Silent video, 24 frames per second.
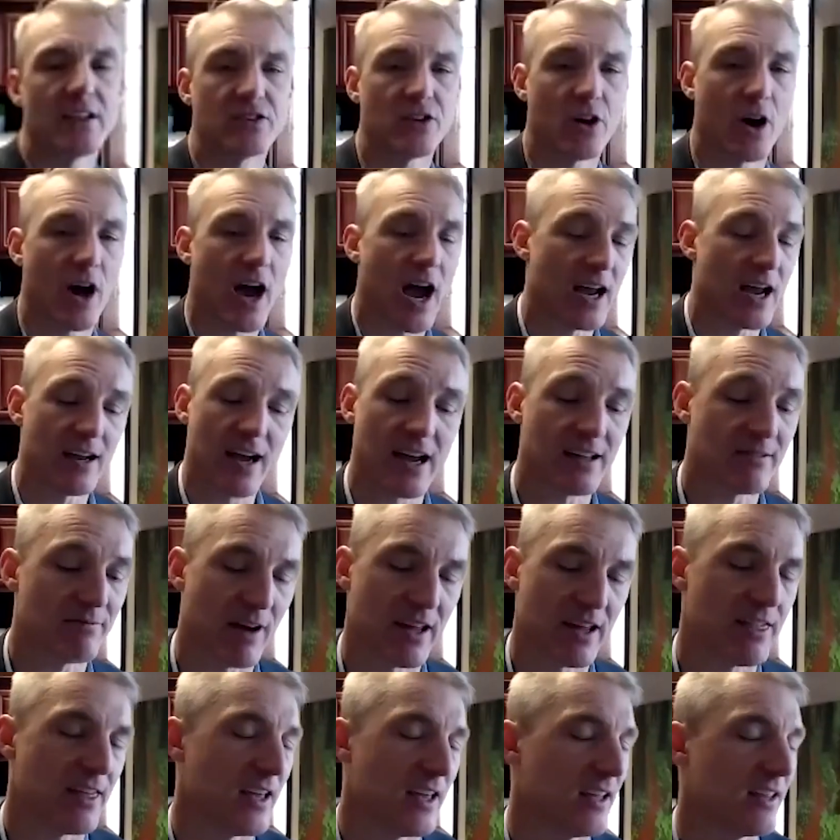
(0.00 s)
So
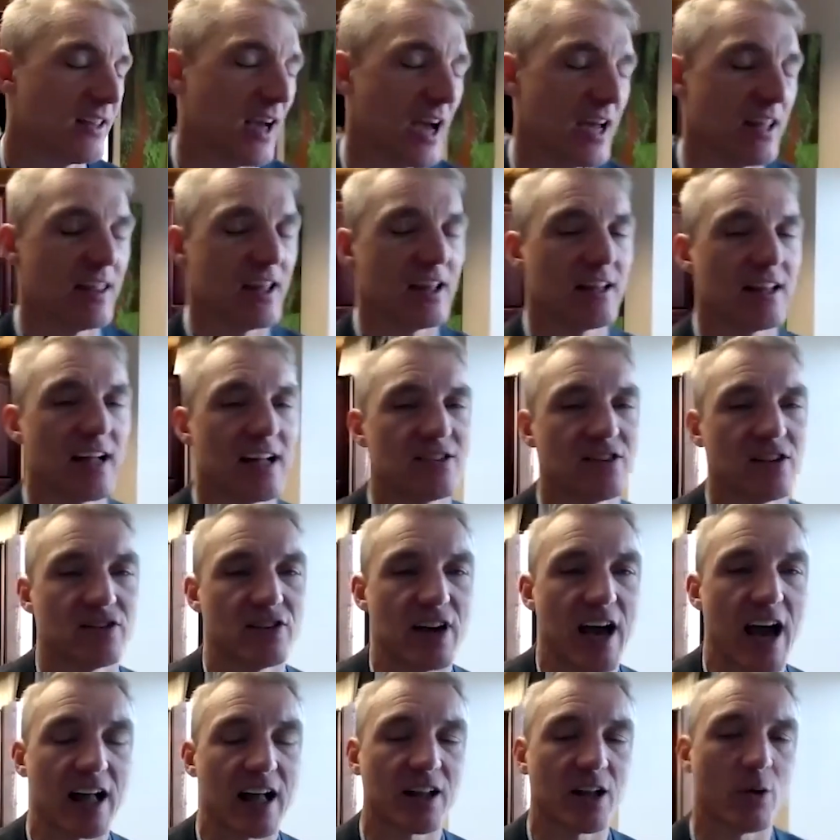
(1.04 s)
I think that's
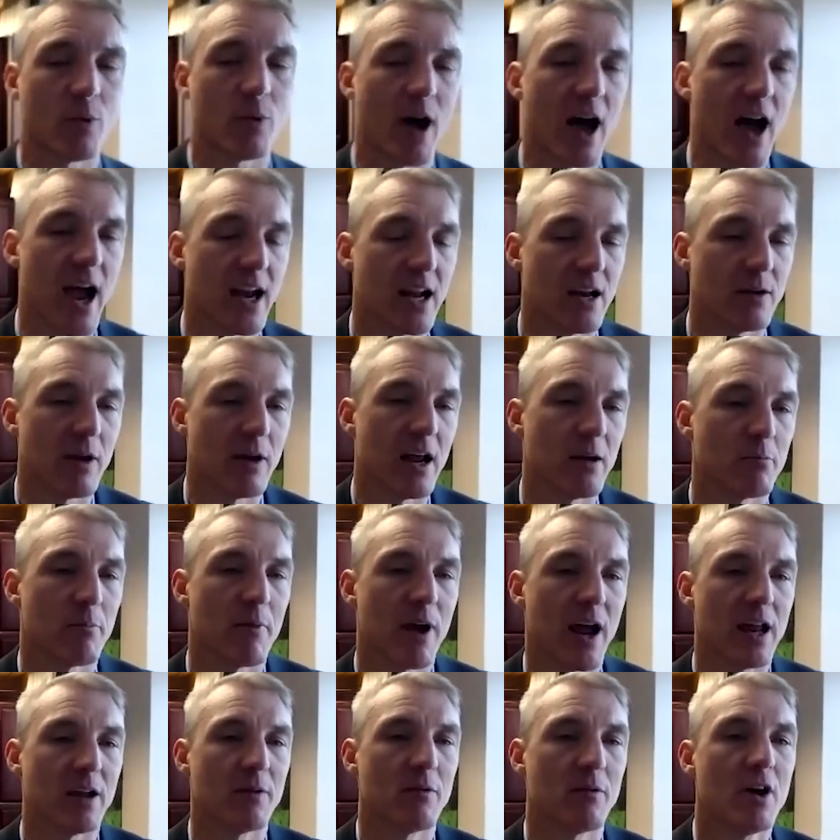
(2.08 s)
exactly right.
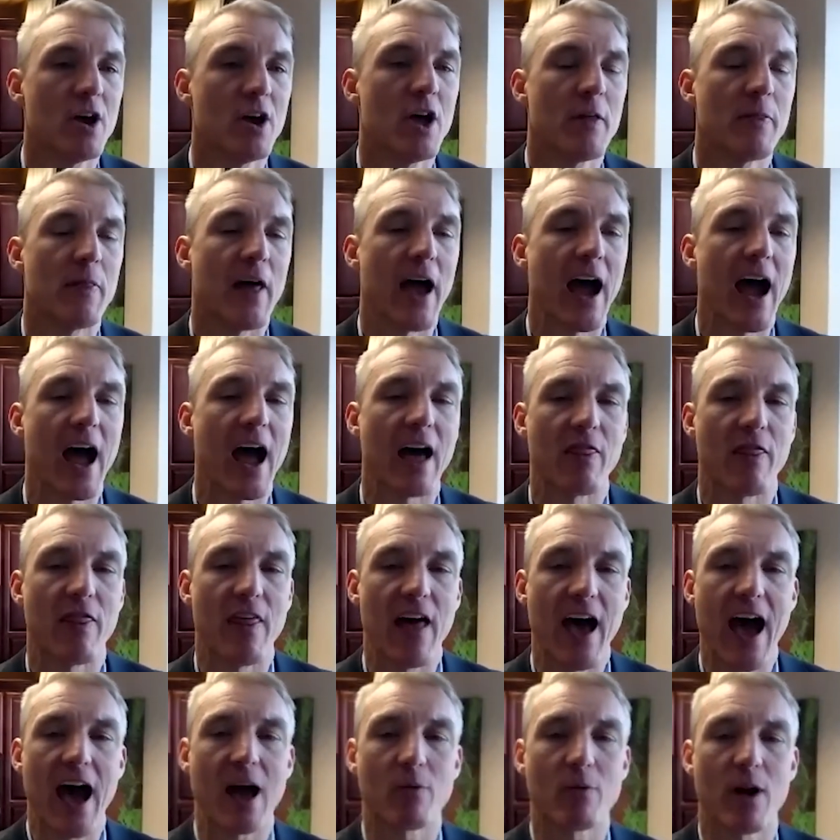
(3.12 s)
And
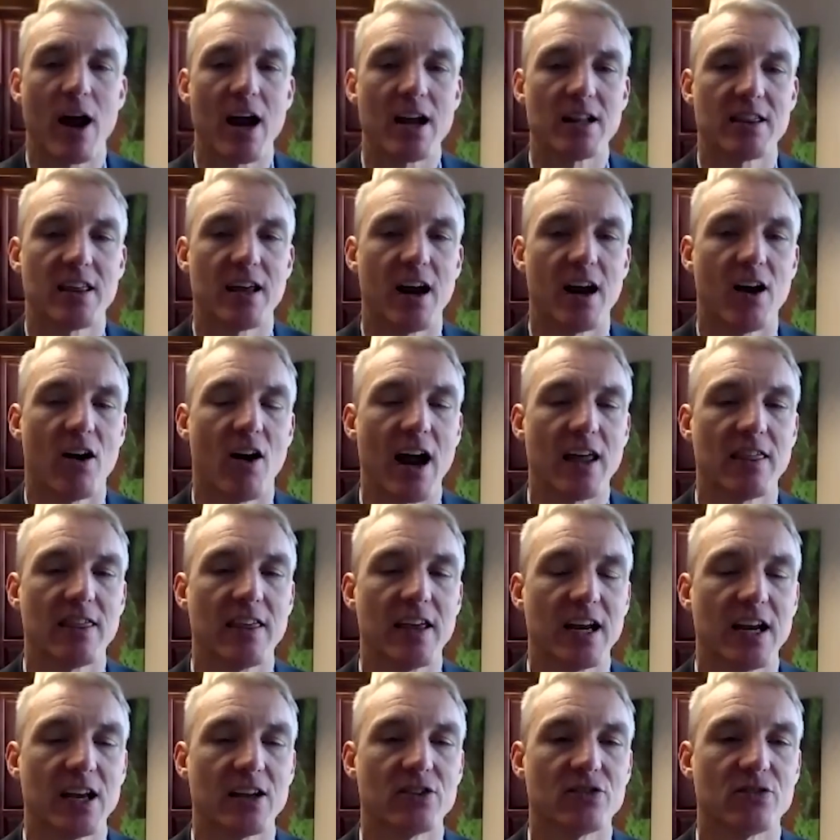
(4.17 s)
that right there, I
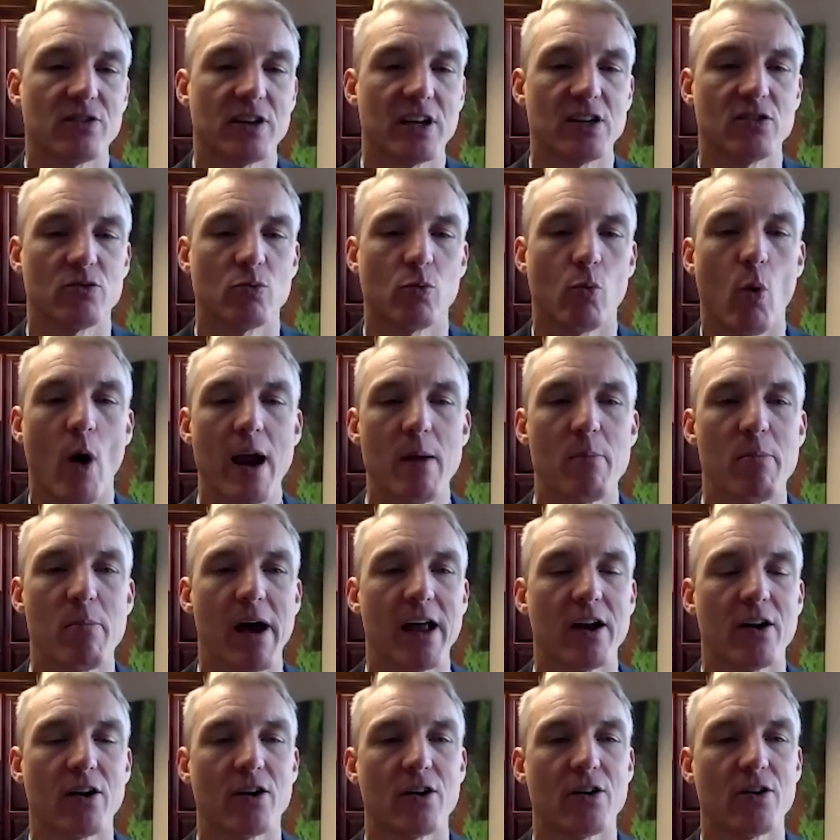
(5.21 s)
think is way
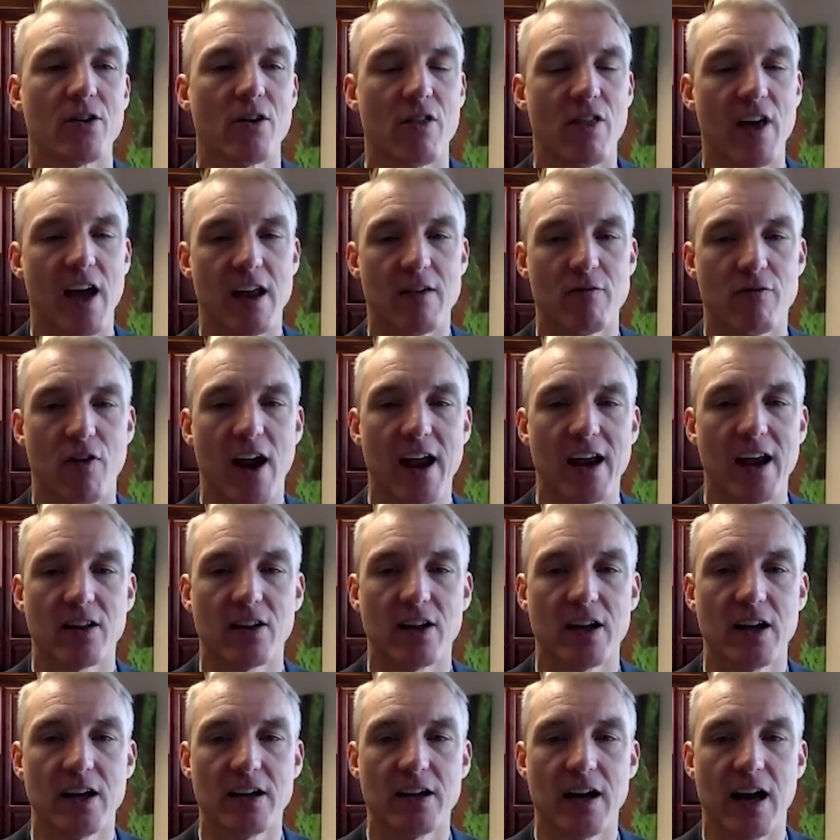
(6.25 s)
better than,
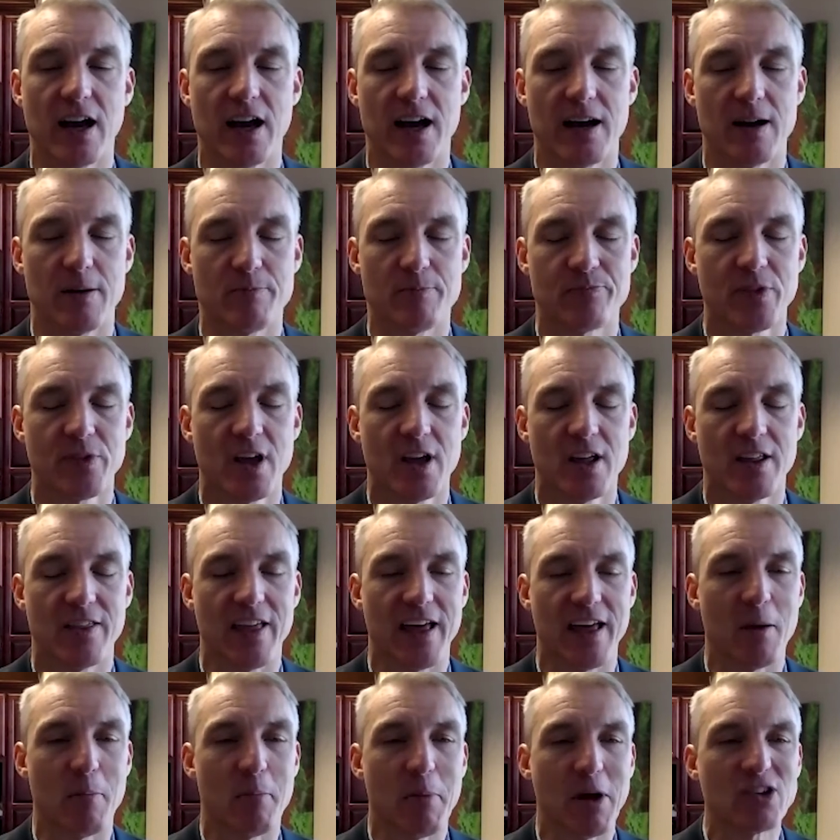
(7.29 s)
frankly,
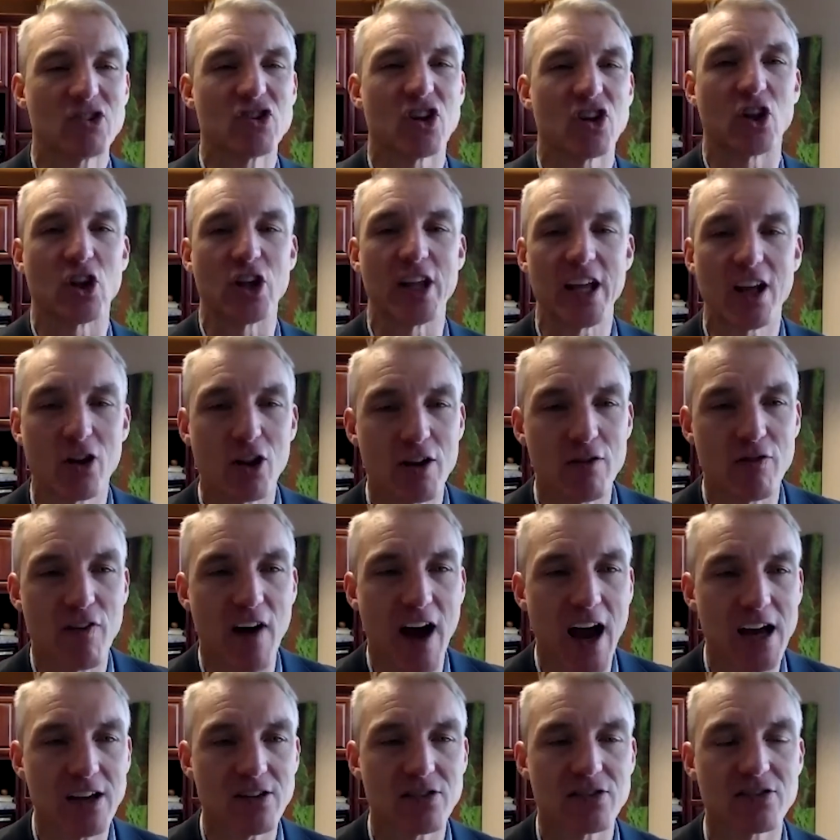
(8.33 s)
than a bunch of legal
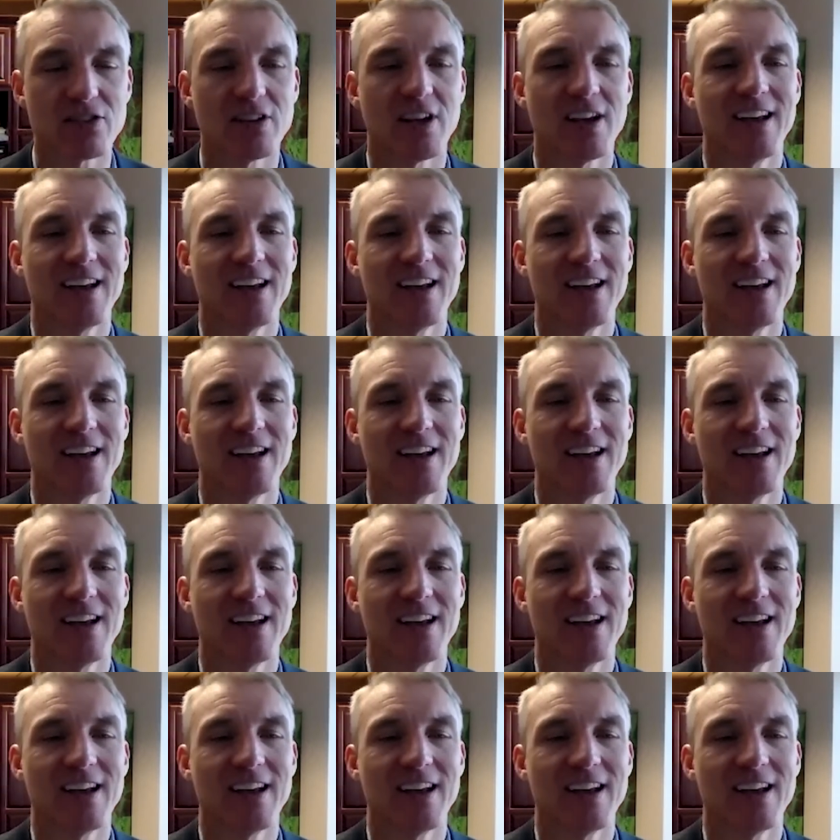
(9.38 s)
advice,